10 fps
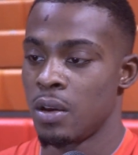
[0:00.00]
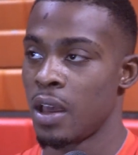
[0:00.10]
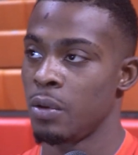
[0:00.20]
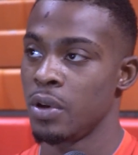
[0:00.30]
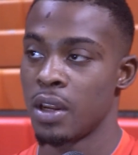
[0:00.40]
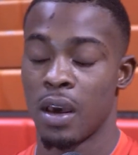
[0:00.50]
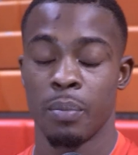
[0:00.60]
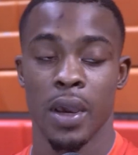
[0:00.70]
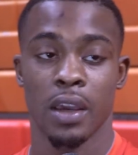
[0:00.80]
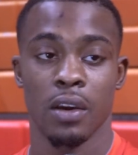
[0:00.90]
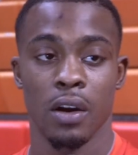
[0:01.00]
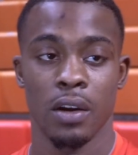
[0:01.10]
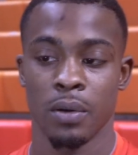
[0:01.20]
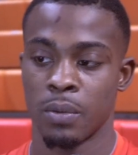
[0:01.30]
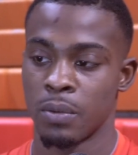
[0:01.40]
hey, we in our
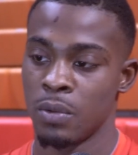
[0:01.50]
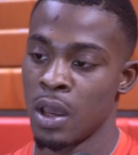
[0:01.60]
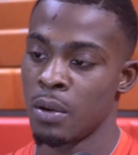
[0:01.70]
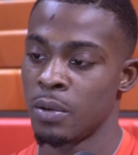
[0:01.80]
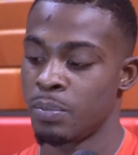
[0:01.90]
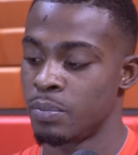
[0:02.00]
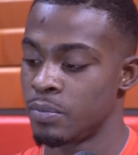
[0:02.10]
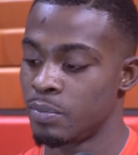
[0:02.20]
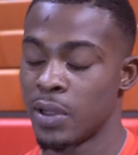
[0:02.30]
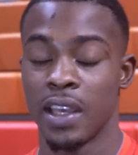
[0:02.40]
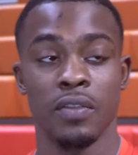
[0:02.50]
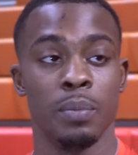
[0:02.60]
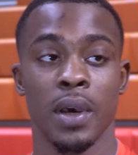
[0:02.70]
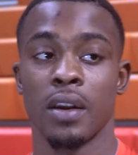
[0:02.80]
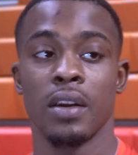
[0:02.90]
backyard and we able to play even
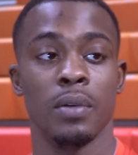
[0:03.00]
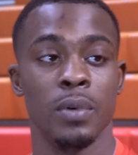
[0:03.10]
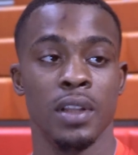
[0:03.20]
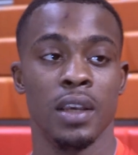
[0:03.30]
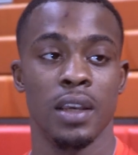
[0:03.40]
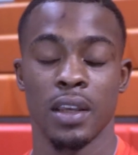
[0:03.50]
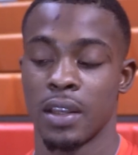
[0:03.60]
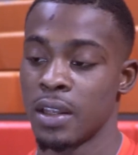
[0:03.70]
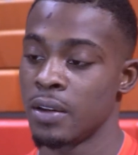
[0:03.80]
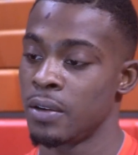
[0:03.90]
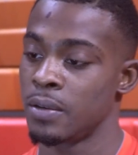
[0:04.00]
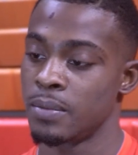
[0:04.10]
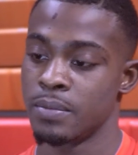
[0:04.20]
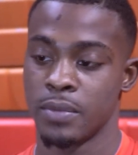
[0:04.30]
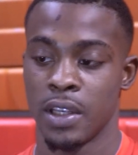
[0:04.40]
better than we did and
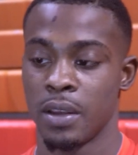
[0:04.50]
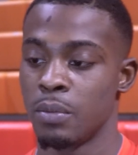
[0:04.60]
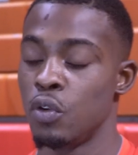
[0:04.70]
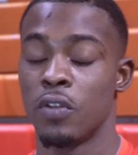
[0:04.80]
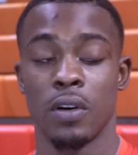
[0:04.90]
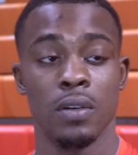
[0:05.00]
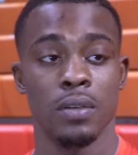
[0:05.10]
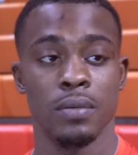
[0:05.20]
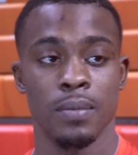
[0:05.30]
then move on.